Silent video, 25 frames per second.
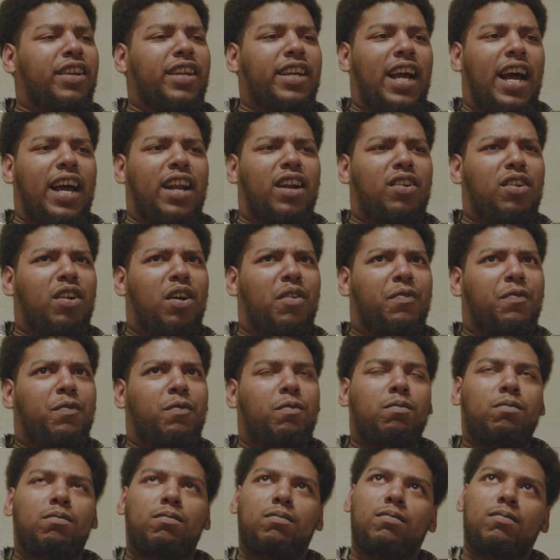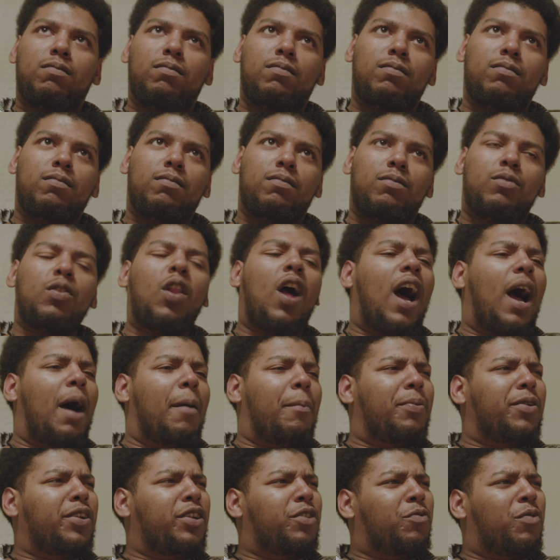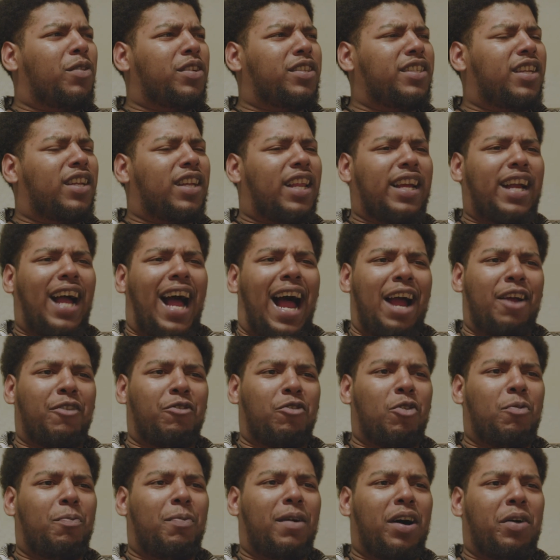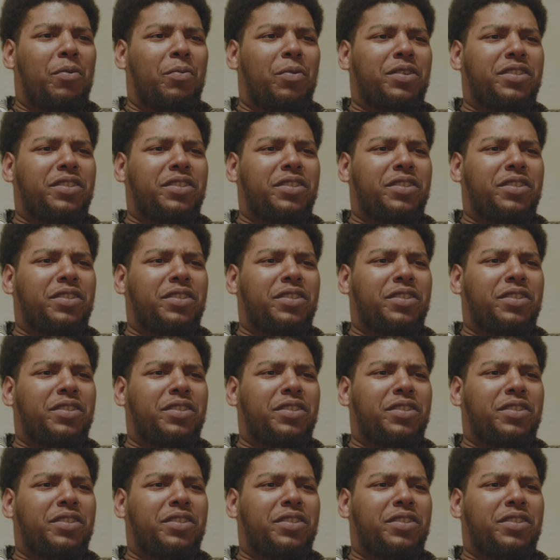he... I don't know if... Nah, pretty, wasn't it like iRobot?